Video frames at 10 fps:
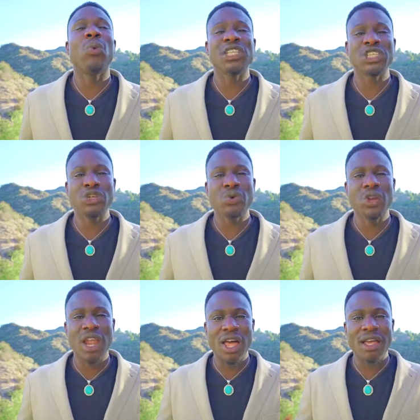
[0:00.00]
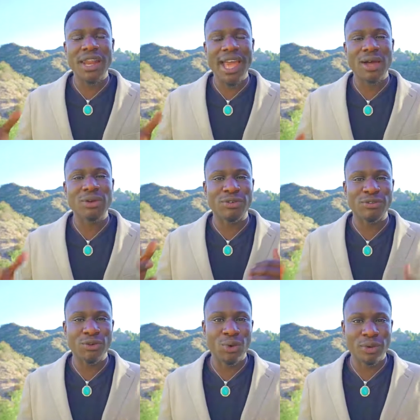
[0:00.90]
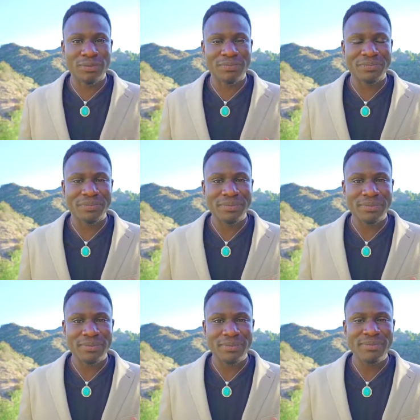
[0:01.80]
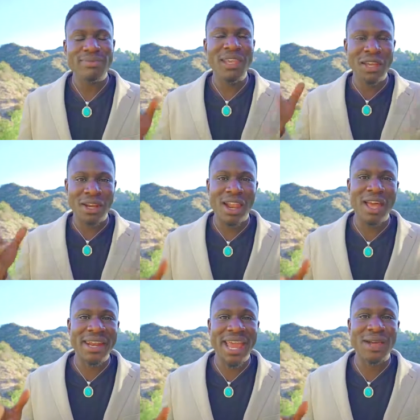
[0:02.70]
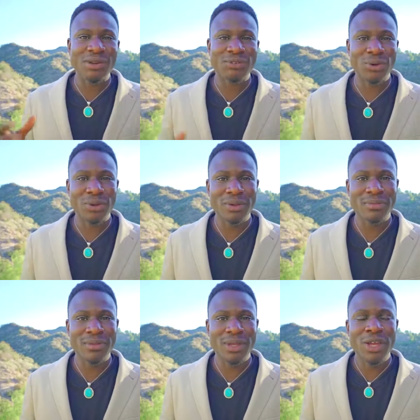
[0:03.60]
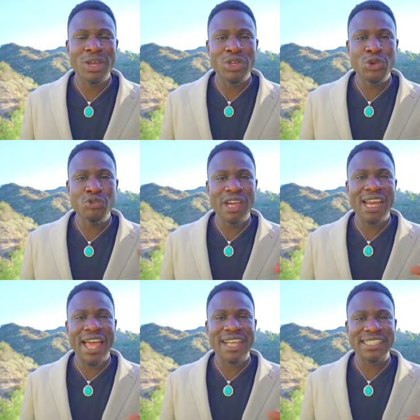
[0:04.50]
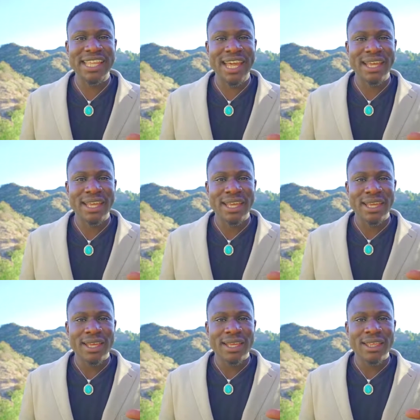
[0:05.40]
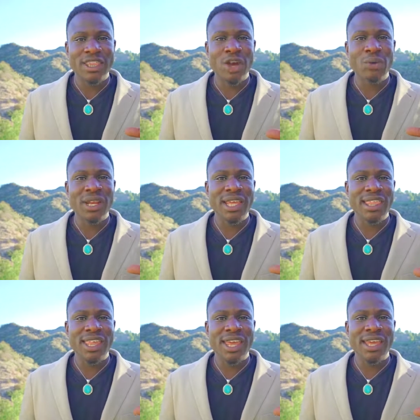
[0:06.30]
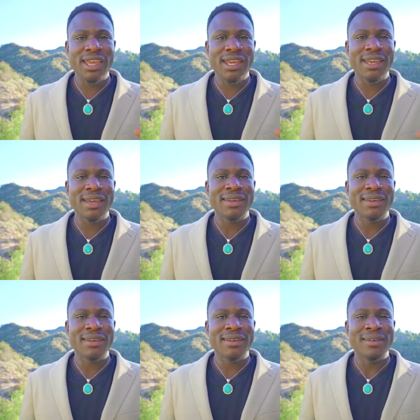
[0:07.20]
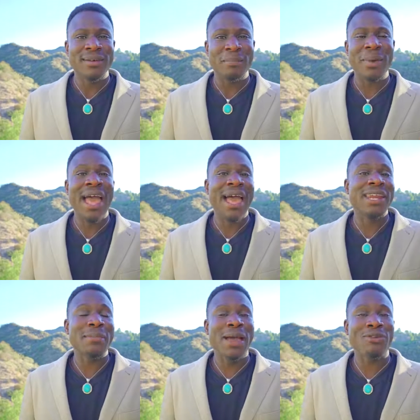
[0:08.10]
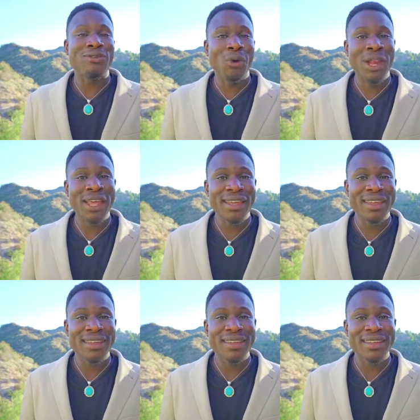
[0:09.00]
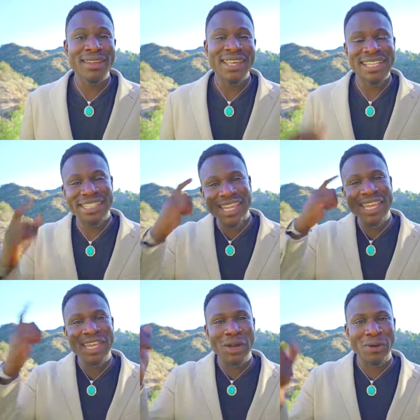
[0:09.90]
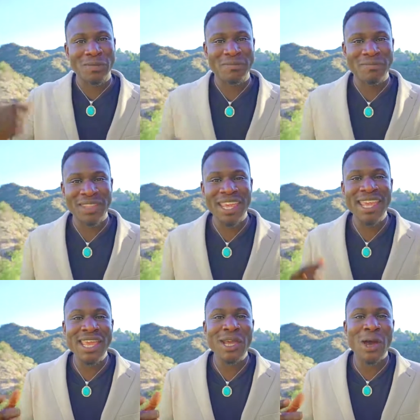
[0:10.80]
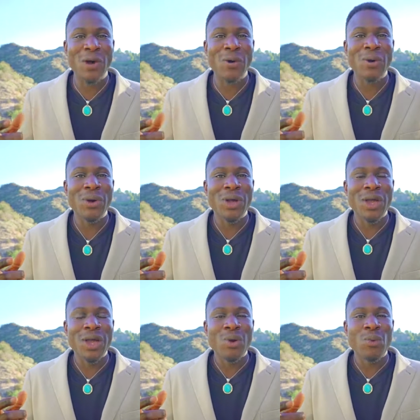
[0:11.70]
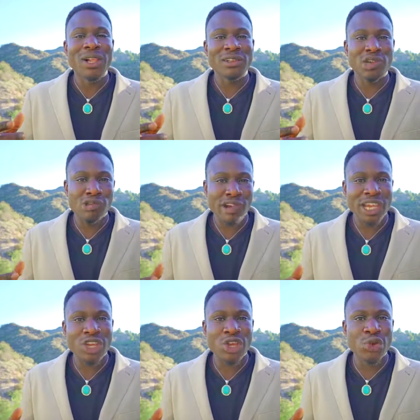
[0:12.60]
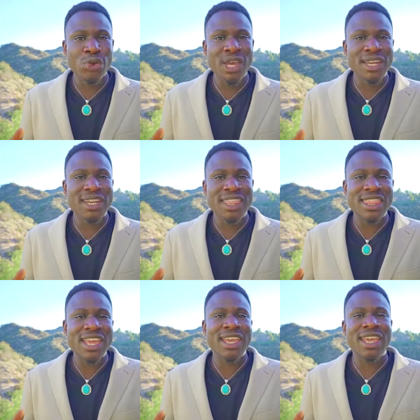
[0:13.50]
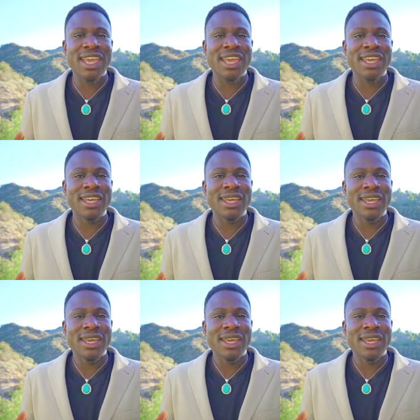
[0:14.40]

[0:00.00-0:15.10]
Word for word: once you learn how to fall, learn how to fall, you realize that the only thing bad about falling is the ego. The ego will trick you into thinking